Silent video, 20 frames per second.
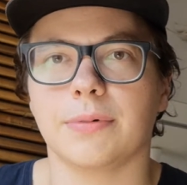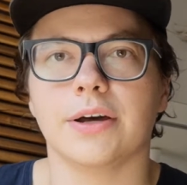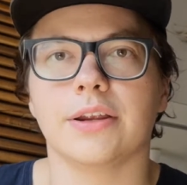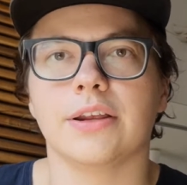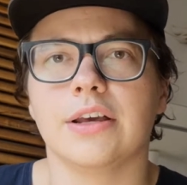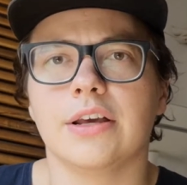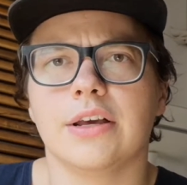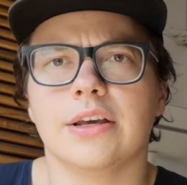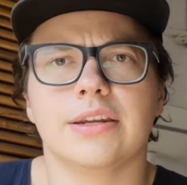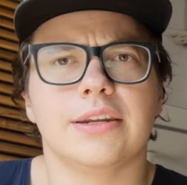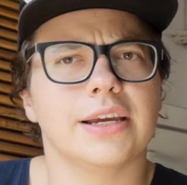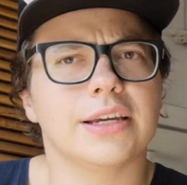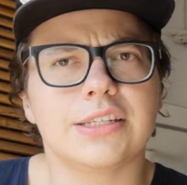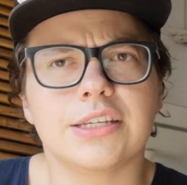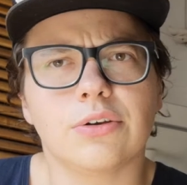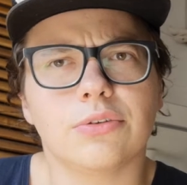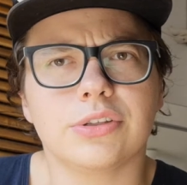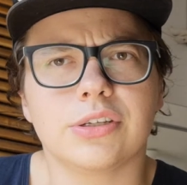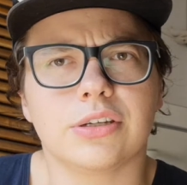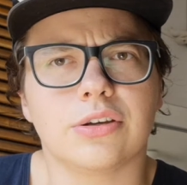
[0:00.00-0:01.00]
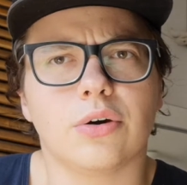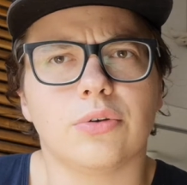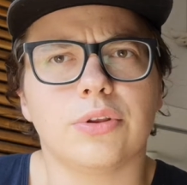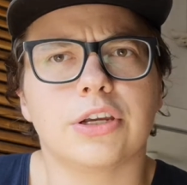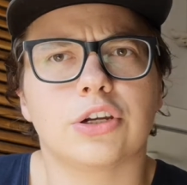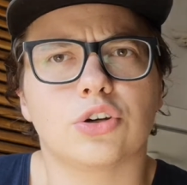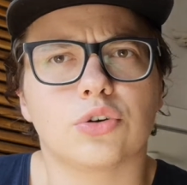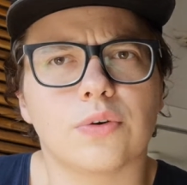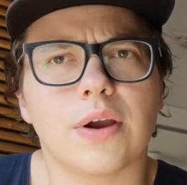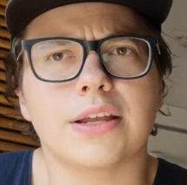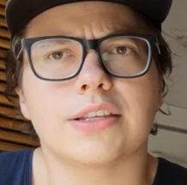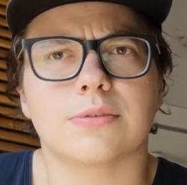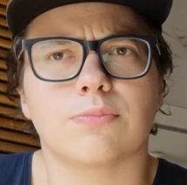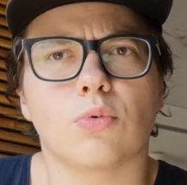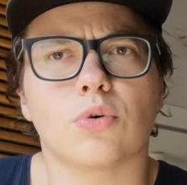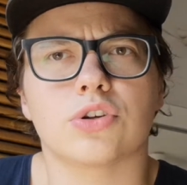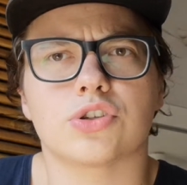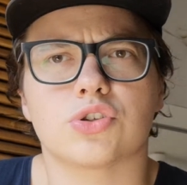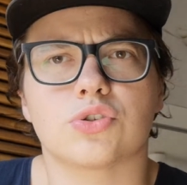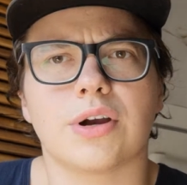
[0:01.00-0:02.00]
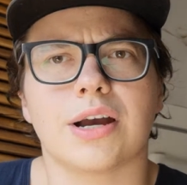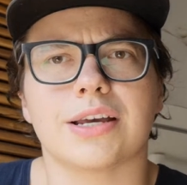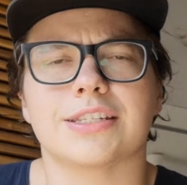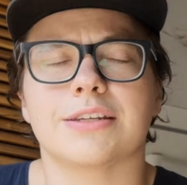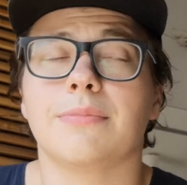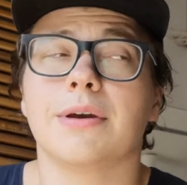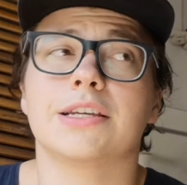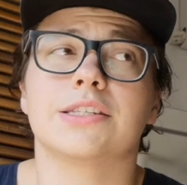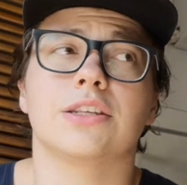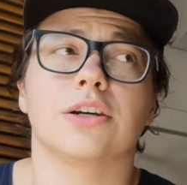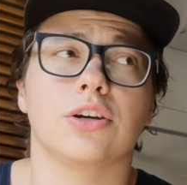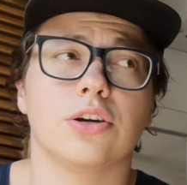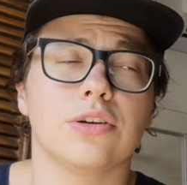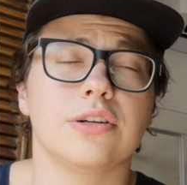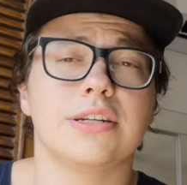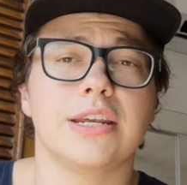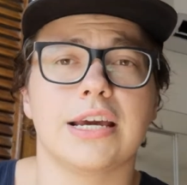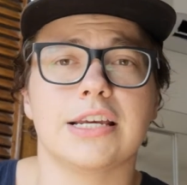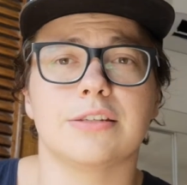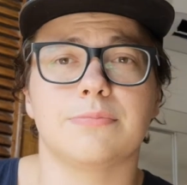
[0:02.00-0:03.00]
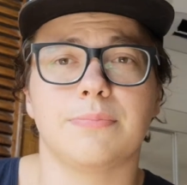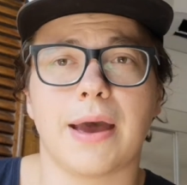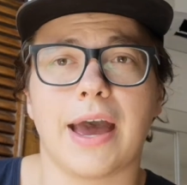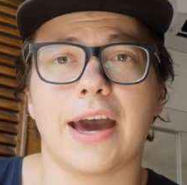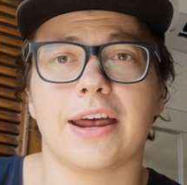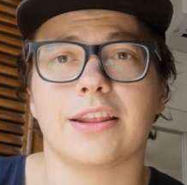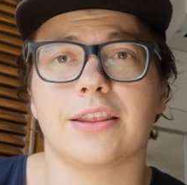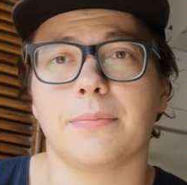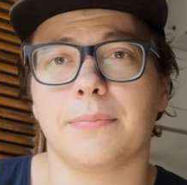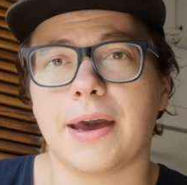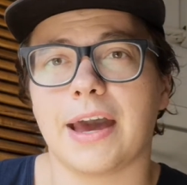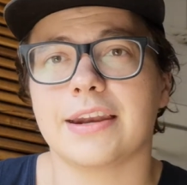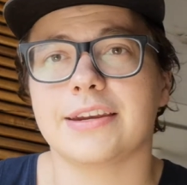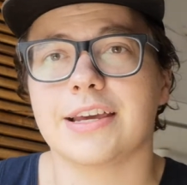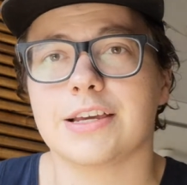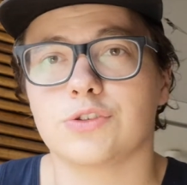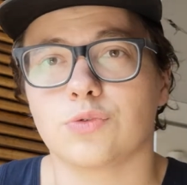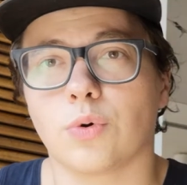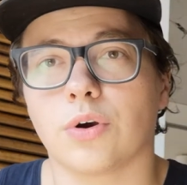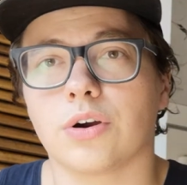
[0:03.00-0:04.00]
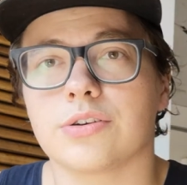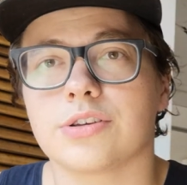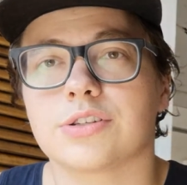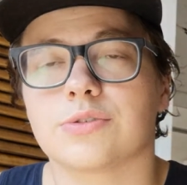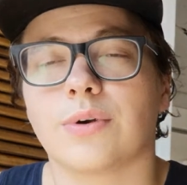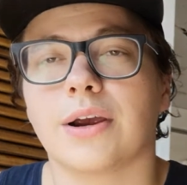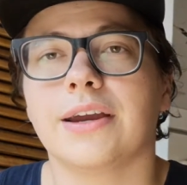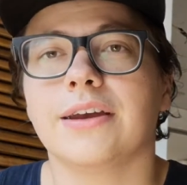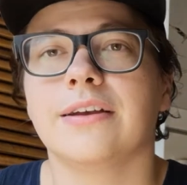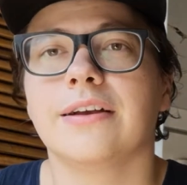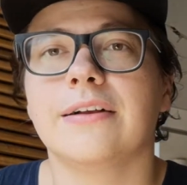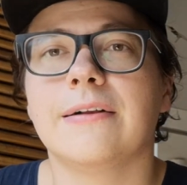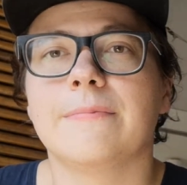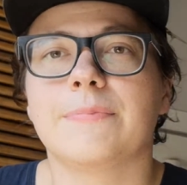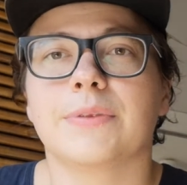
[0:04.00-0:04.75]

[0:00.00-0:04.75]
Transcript: But nicotine only creates more stress. It makes the good days bad and the bad days worse, right?